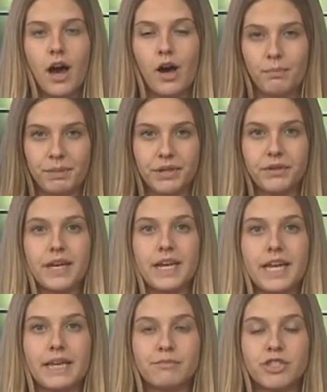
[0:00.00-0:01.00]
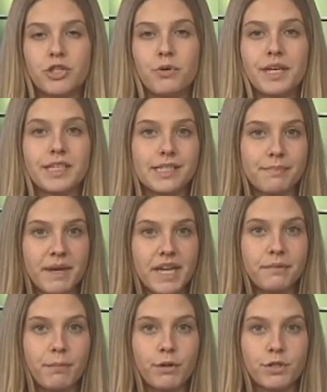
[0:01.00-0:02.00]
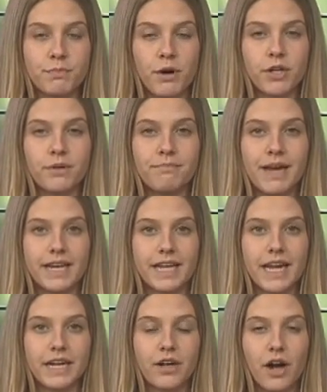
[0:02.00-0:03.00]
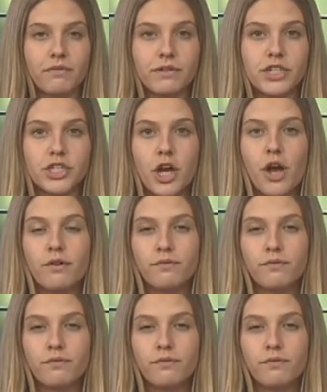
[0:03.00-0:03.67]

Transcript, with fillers: A bill that aims to expand postpartum Medicaid coverage